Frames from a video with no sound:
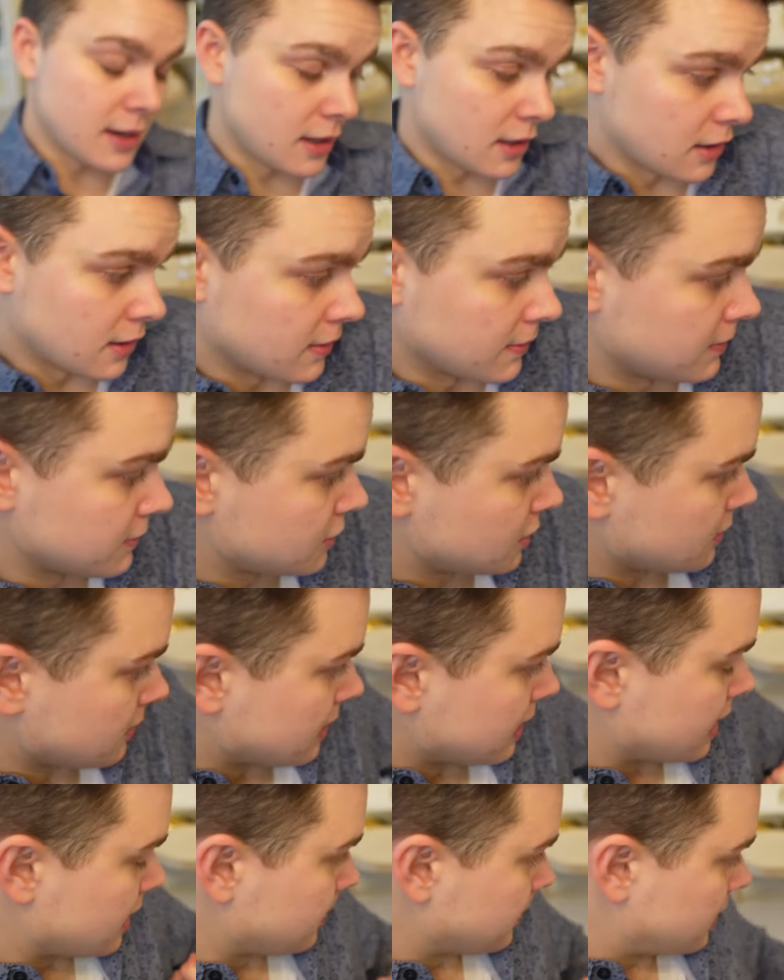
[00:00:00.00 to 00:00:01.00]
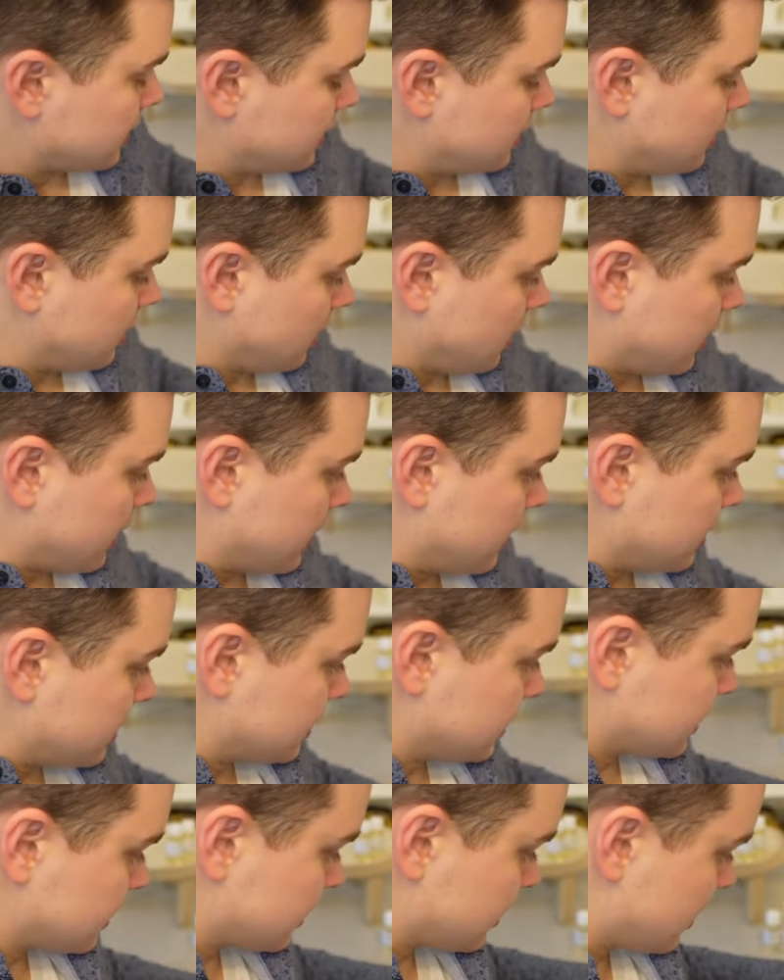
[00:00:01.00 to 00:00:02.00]
Um, so I'm
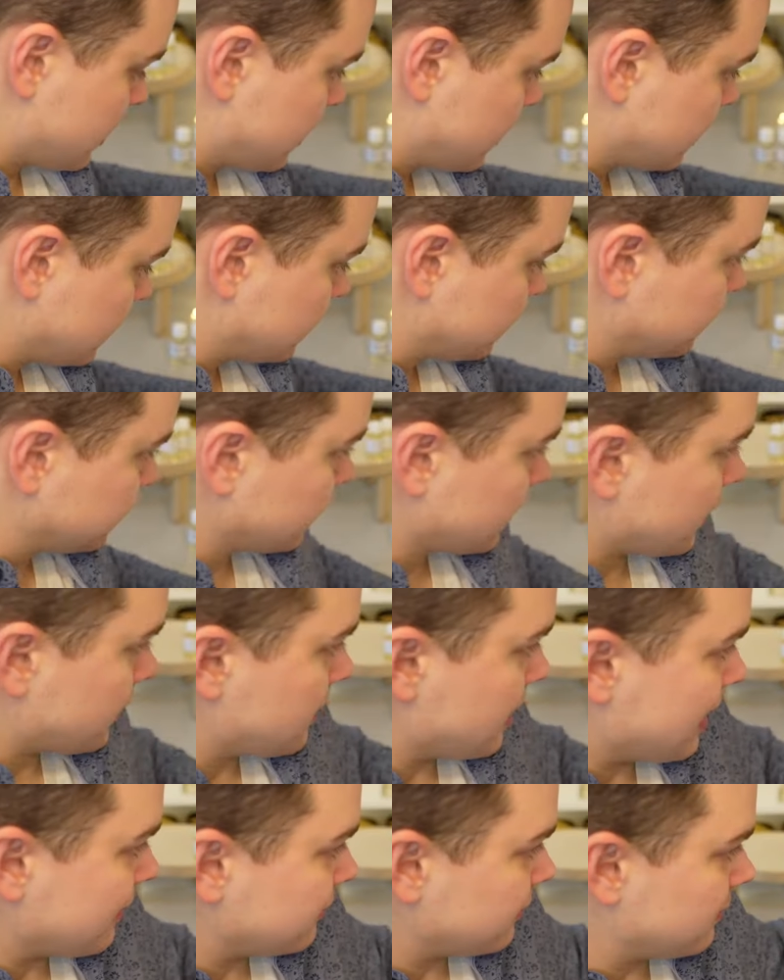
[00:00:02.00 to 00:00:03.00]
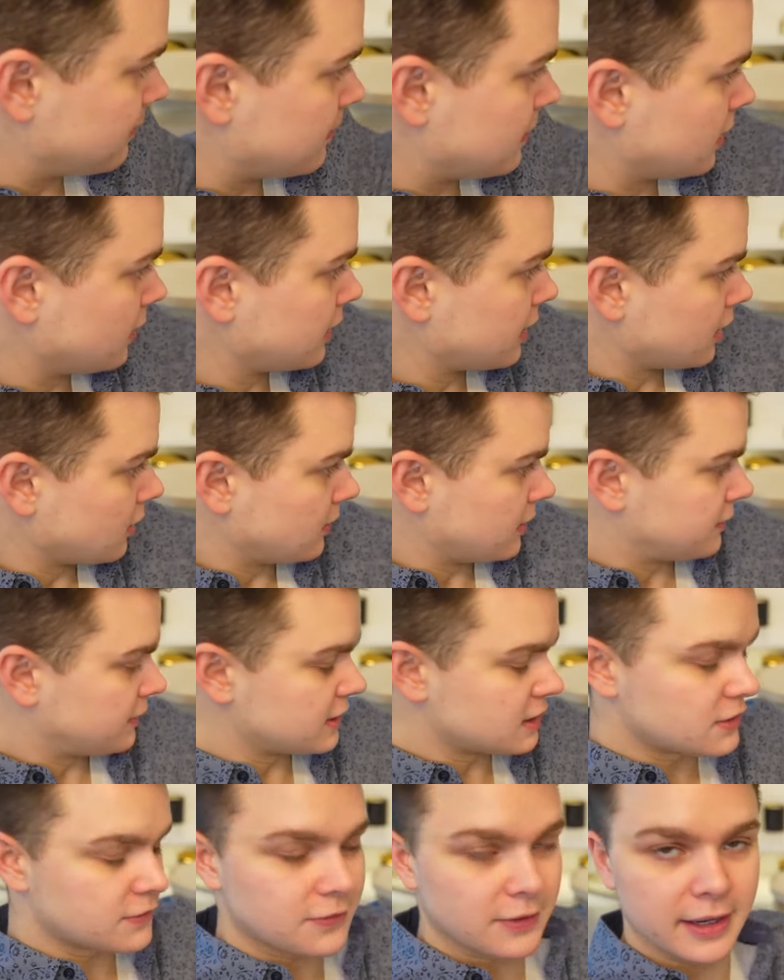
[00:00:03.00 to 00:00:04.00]
curious, not familiar with
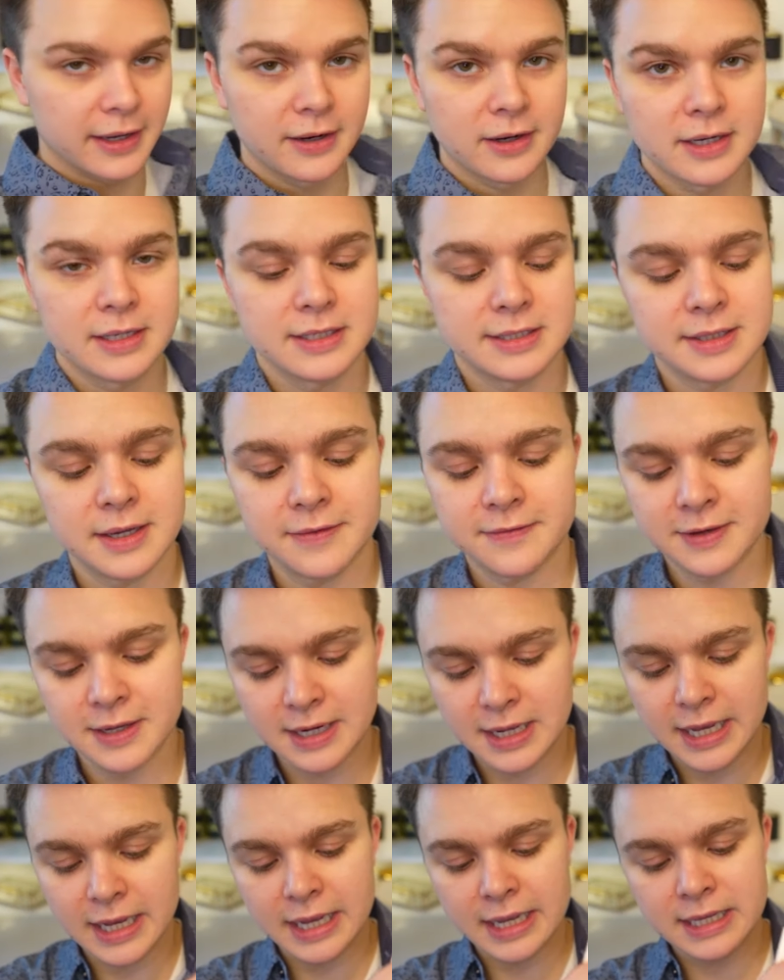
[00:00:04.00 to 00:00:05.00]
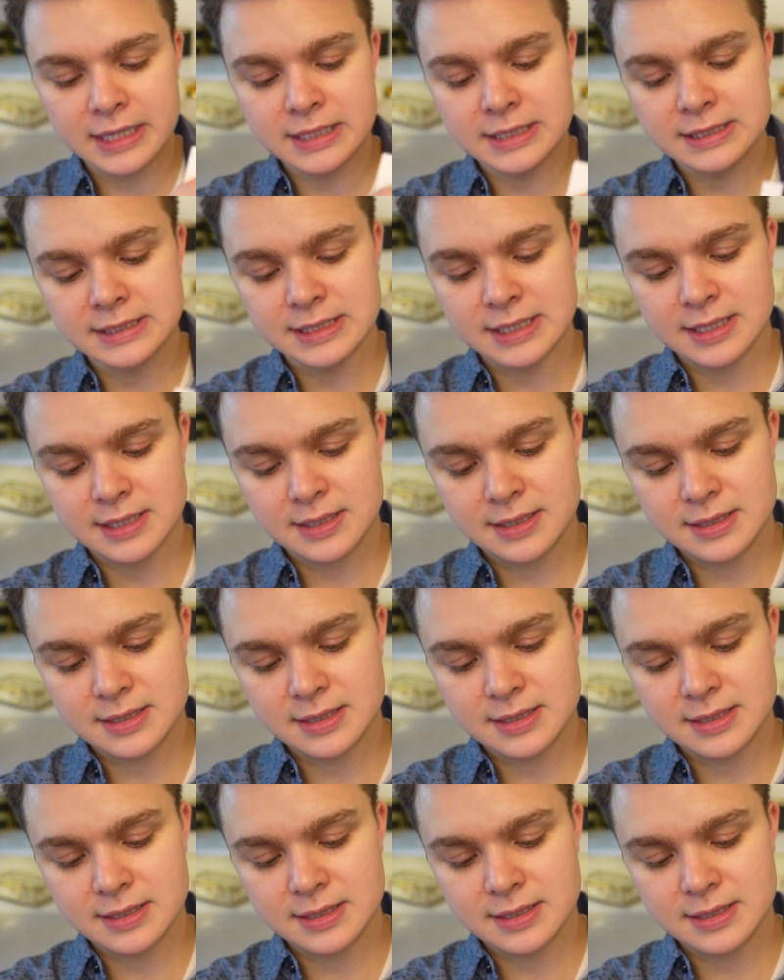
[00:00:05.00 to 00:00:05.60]
this fragrance, if it is.